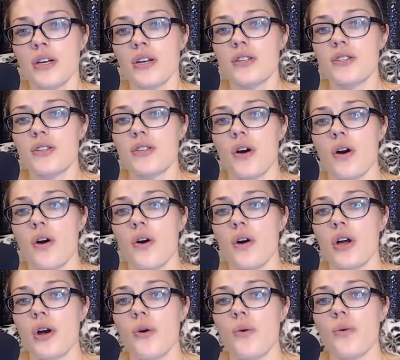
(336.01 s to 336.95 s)
So
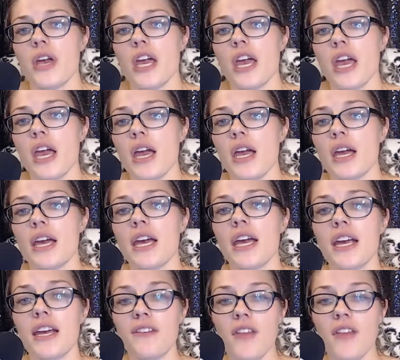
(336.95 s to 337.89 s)

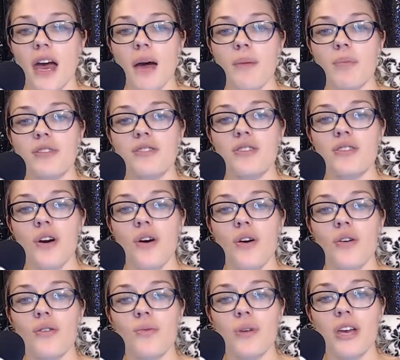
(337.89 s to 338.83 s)
in the
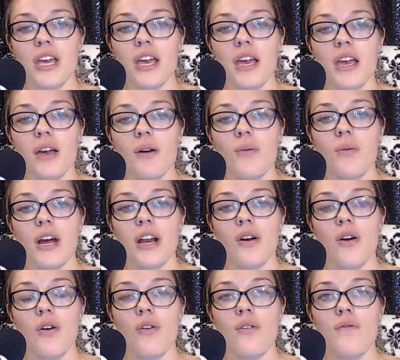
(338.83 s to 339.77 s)
episode, we went
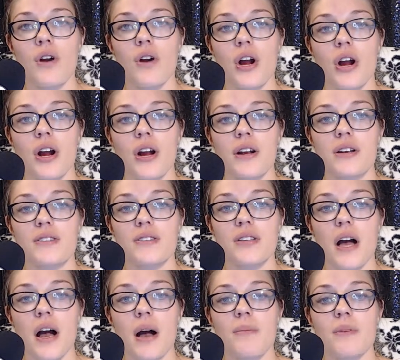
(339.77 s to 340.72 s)
over
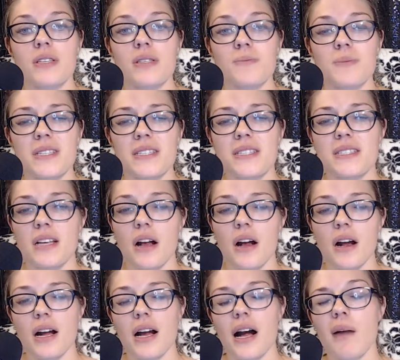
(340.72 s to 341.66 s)

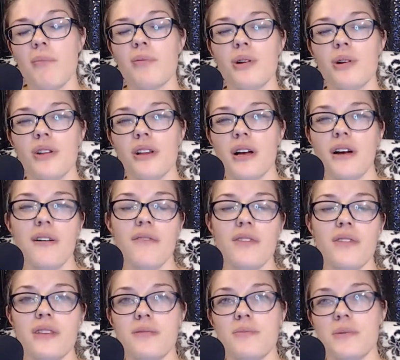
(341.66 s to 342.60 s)
a couple of
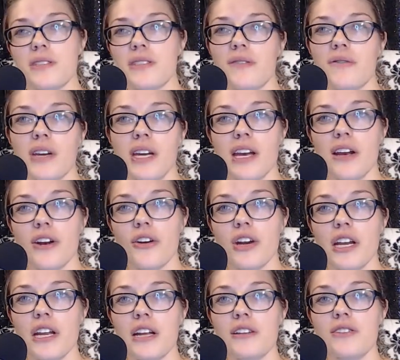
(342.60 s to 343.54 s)
the specific
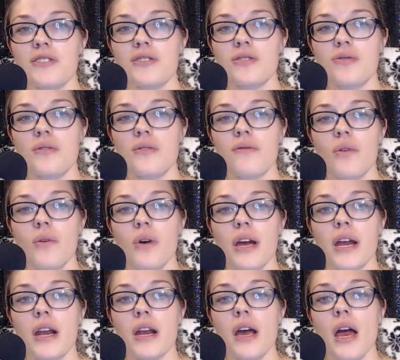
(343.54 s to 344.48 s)
ingredients to
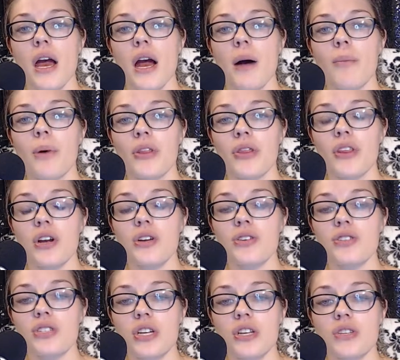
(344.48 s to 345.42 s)
avoid, but
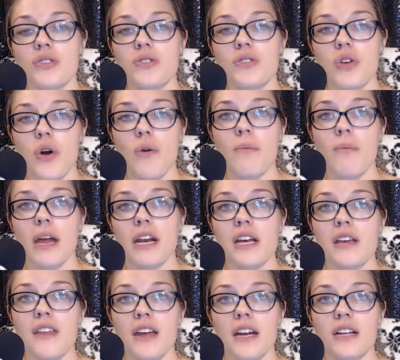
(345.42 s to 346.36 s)
there's just so
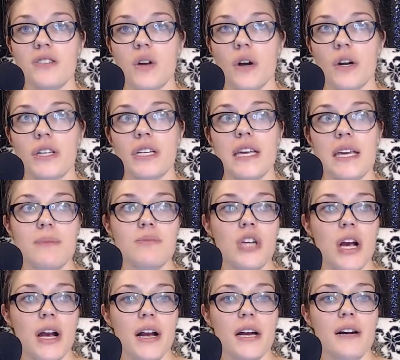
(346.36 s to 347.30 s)
many that it's hard to keep
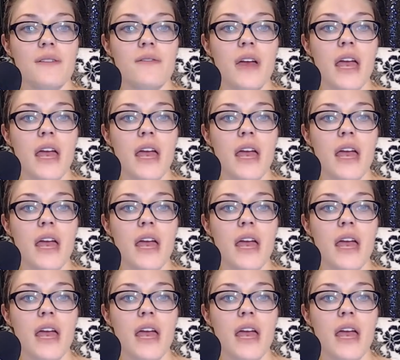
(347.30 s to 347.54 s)
track of.